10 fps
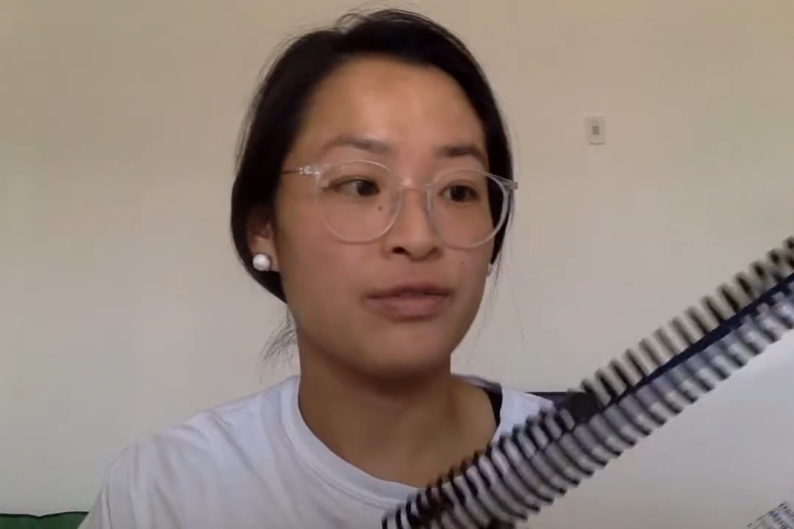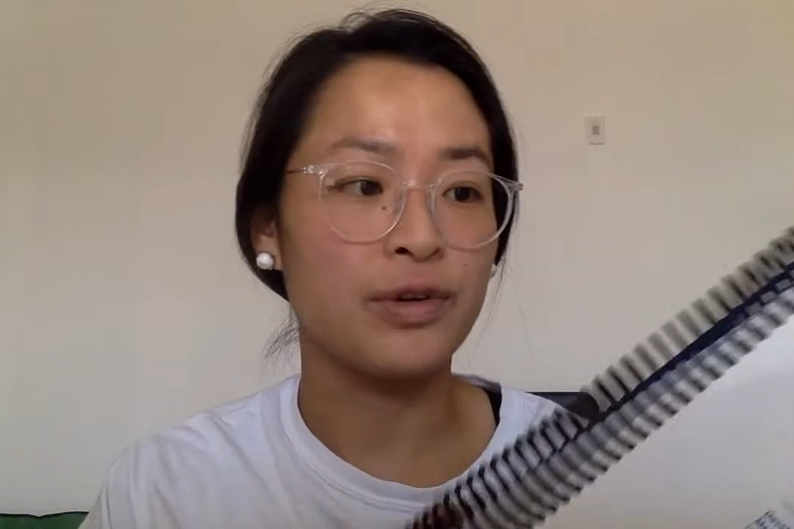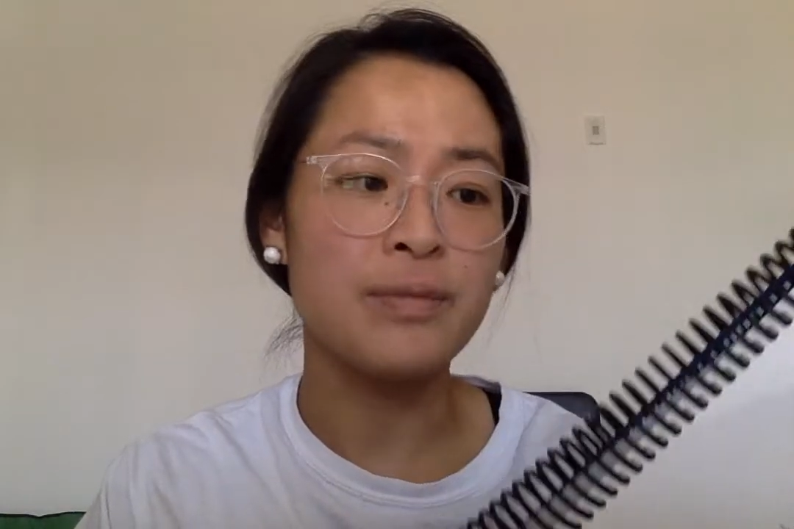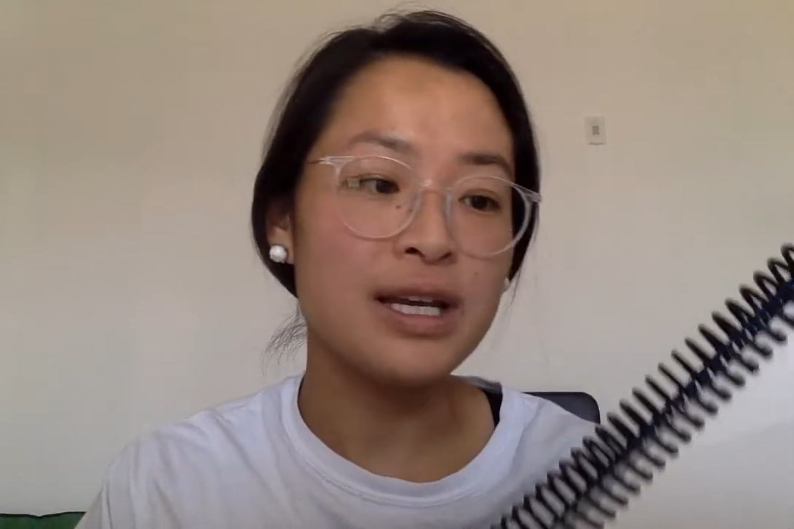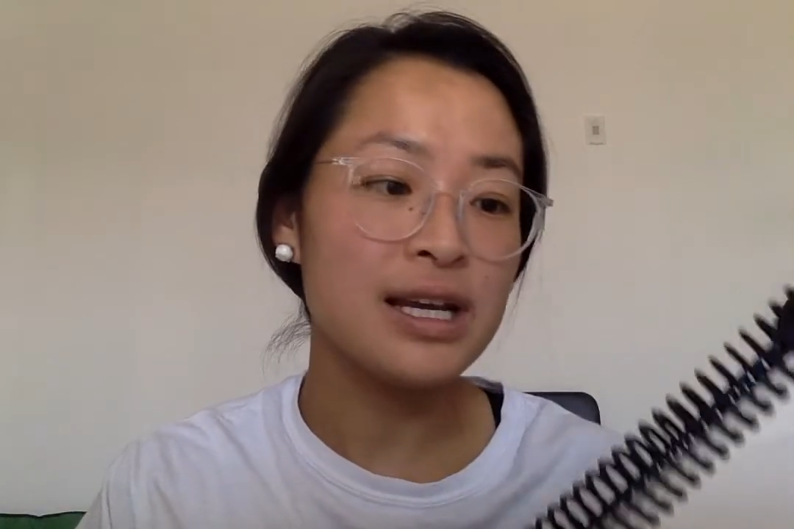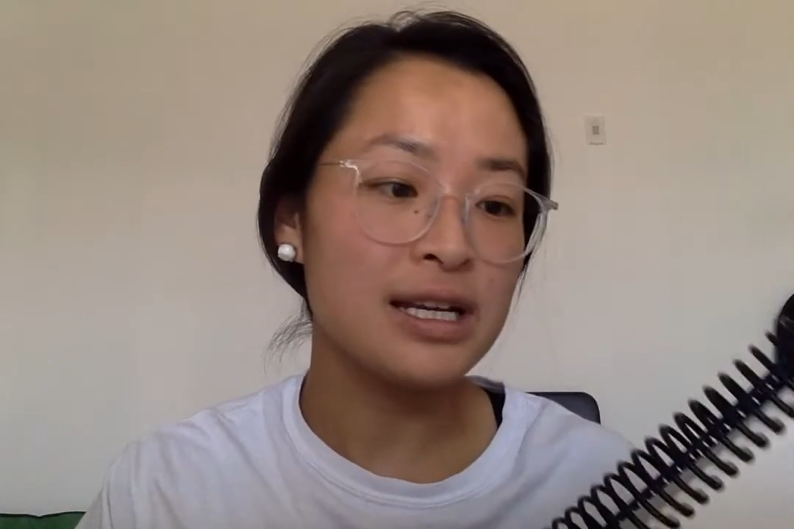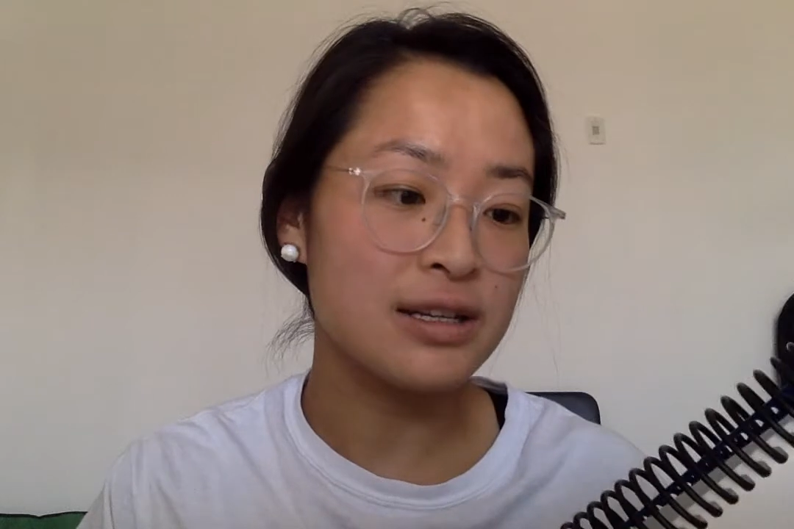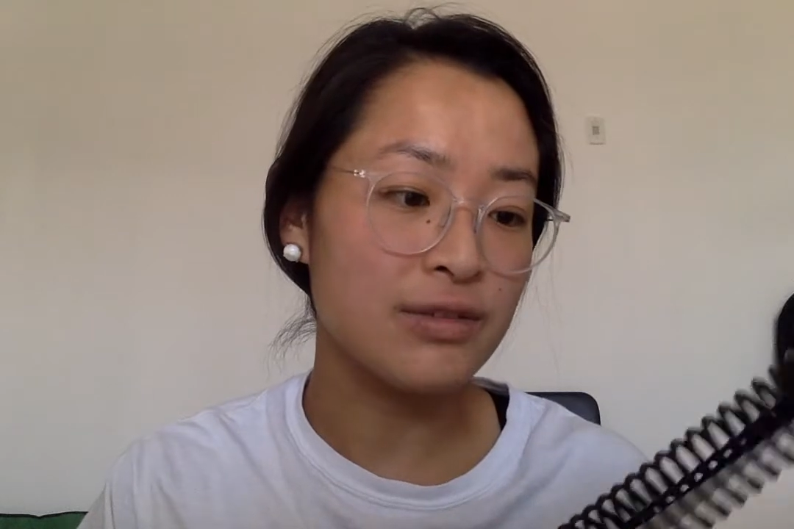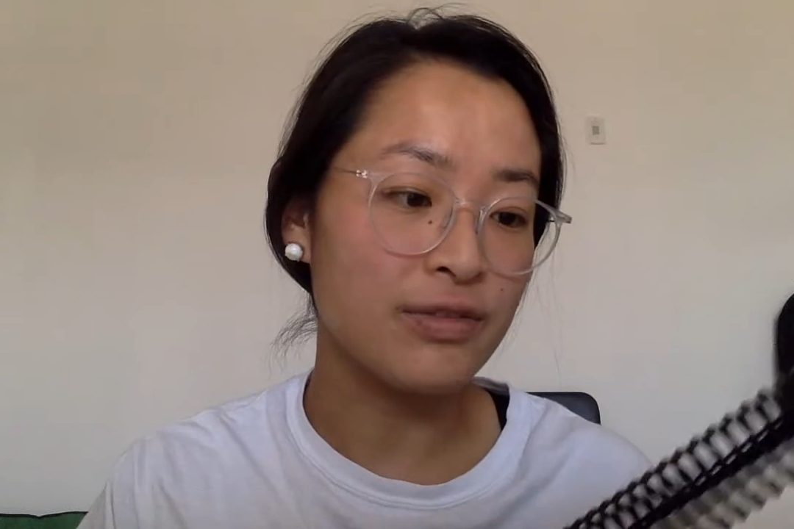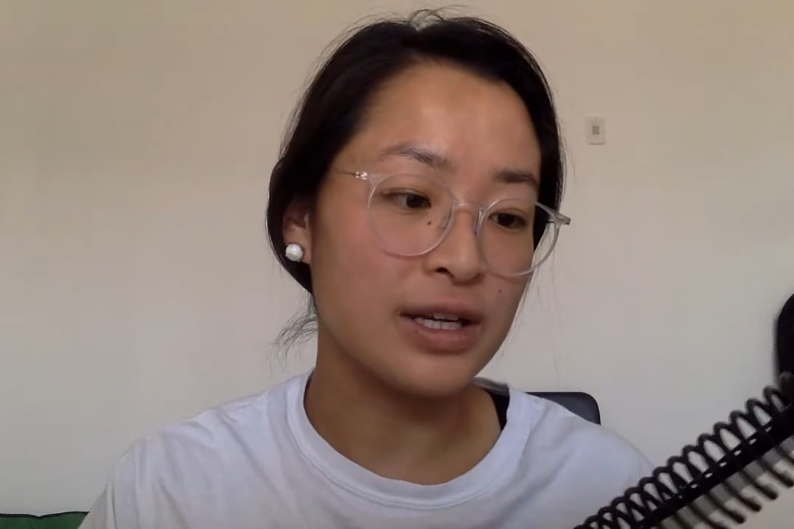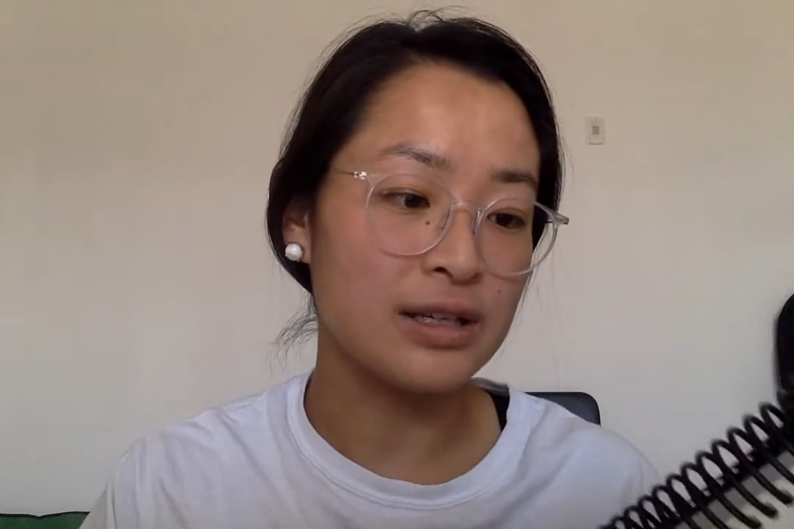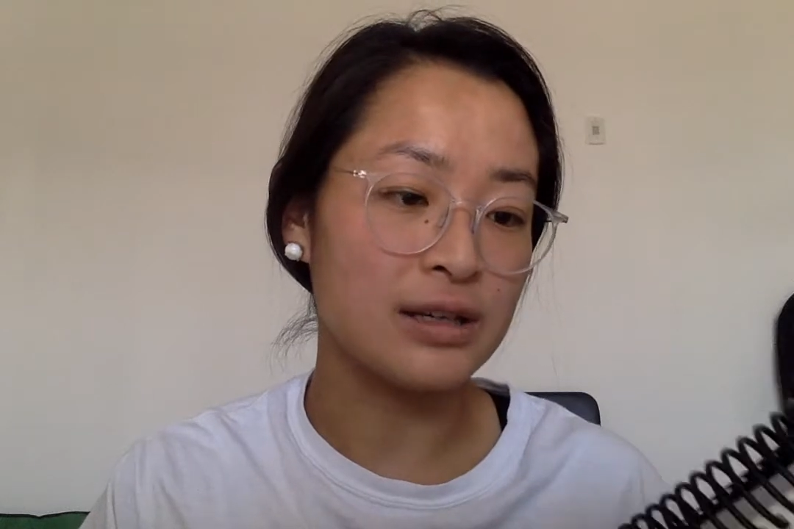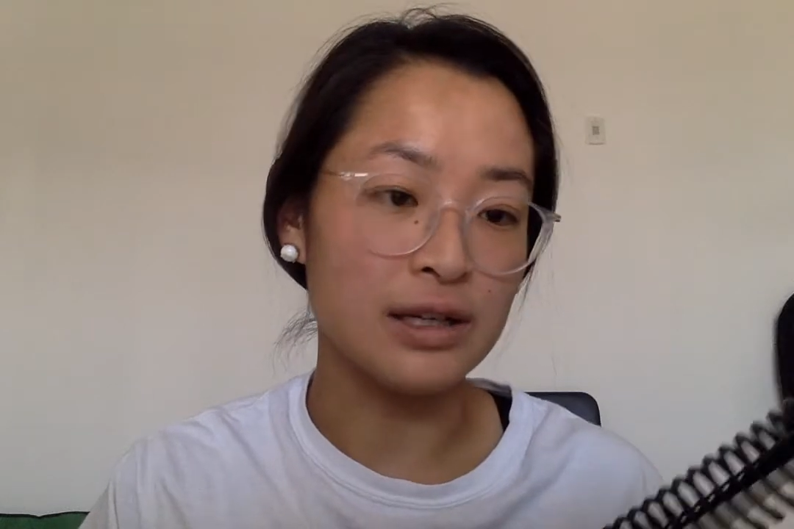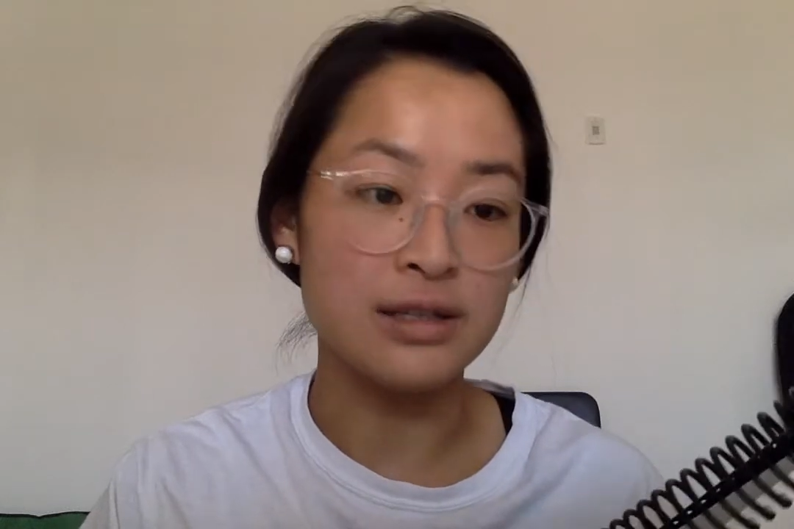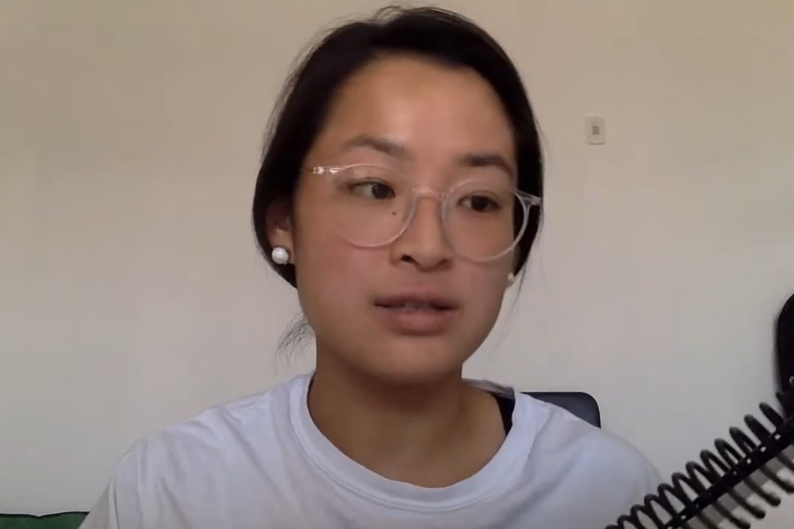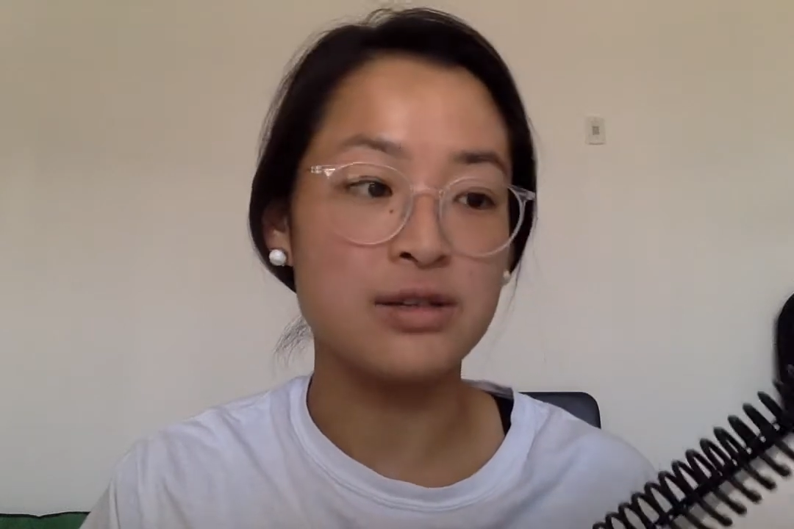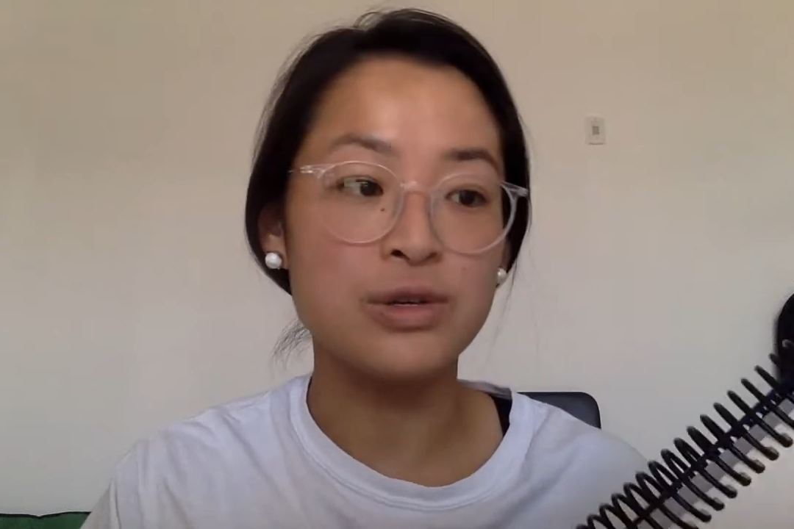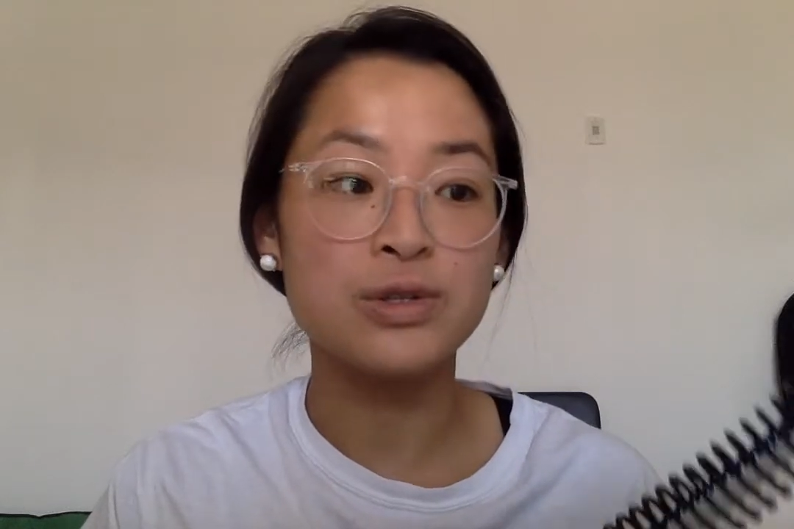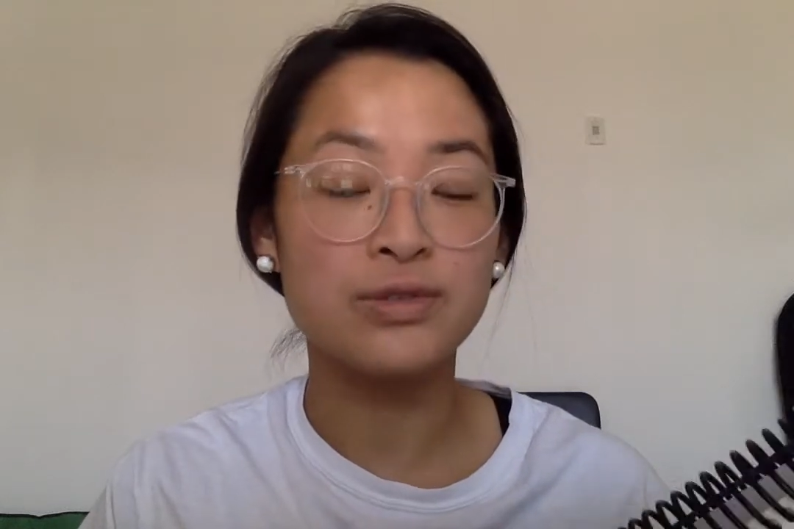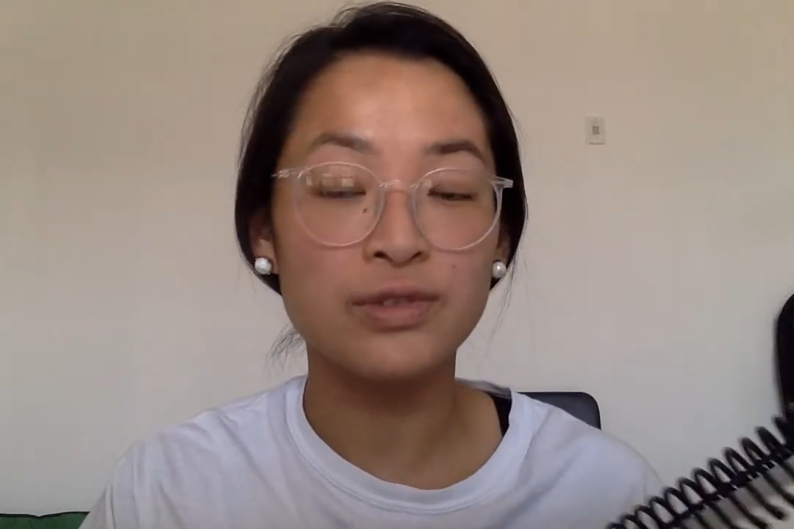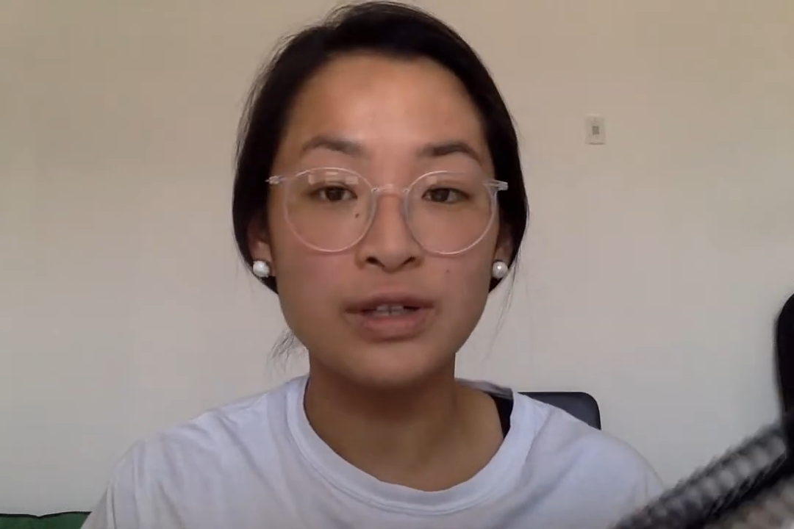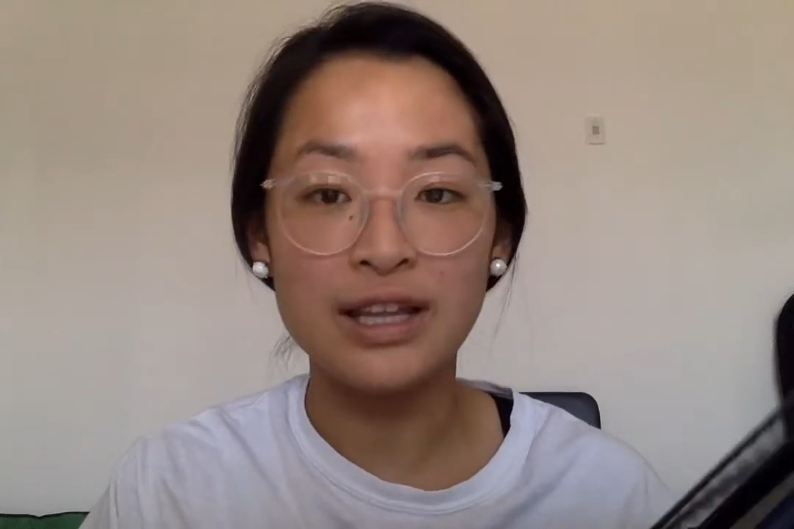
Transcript: For me, I didn't find it as useful.